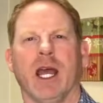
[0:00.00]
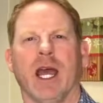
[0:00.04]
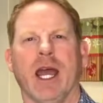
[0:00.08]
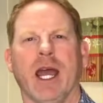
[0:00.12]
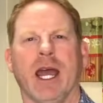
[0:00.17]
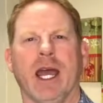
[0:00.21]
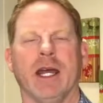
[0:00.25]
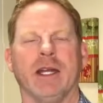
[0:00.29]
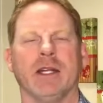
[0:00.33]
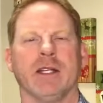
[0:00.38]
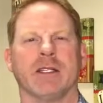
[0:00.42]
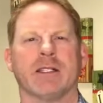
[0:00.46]

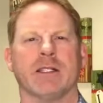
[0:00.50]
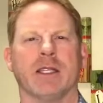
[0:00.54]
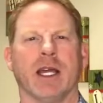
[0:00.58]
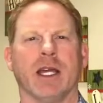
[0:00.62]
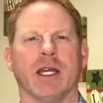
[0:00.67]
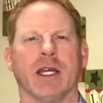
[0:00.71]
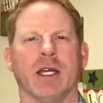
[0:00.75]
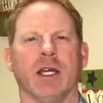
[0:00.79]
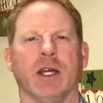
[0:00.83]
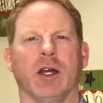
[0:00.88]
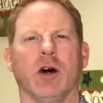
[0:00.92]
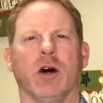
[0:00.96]
and a
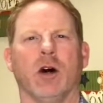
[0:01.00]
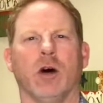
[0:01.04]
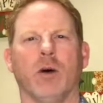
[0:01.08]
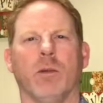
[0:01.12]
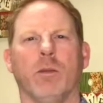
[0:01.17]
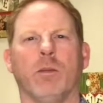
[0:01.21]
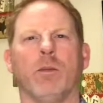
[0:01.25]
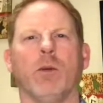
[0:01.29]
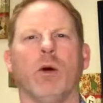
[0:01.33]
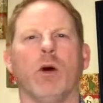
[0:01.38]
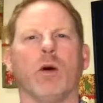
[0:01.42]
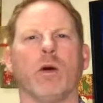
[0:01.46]
second home
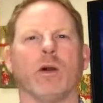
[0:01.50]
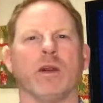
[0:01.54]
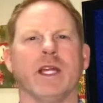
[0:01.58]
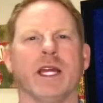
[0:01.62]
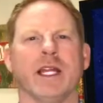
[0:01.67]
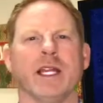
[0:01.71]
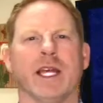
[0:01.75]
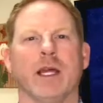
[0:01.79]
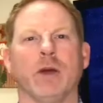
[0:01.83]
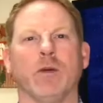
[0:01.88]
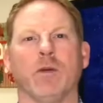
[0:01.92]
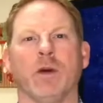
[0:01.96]
more than
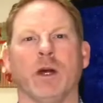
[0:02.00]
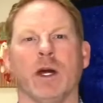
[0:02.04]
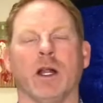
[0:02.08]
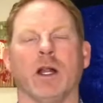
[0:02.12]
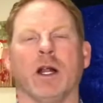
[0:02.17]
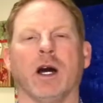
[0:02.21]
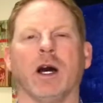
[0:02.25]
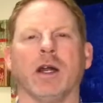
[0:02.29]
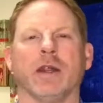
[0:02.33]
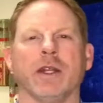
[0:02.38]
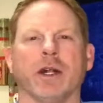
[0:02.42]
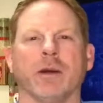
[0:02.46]
they will
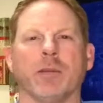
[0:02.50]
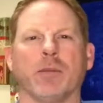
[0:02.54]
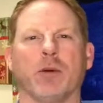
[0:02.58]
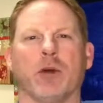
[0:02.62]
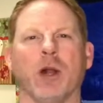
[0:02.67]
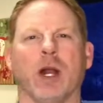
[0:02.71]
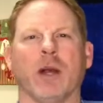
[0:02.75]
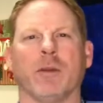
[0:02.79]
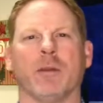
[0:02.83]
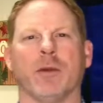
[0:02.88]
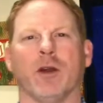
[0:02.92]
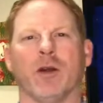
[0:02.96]
on their
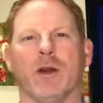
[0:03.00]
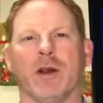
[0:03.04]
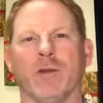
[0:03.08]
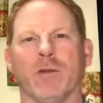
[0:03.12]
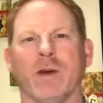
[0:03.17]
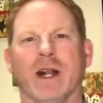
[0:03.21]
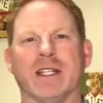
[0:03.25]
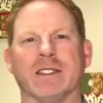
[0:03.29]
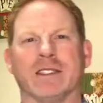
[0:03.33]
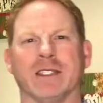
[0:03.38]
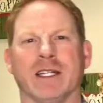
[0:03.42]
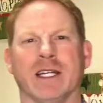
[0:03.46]
primary
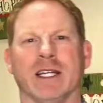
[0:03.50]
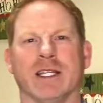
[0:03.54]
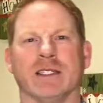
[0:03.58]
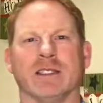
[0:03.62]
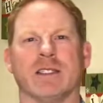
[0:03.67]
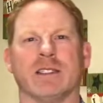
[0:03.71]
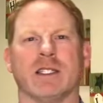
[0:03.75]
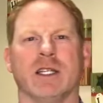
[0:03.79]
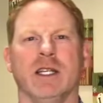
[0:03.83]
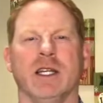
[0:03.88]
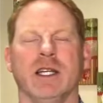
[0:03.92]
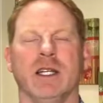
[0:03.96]
residence.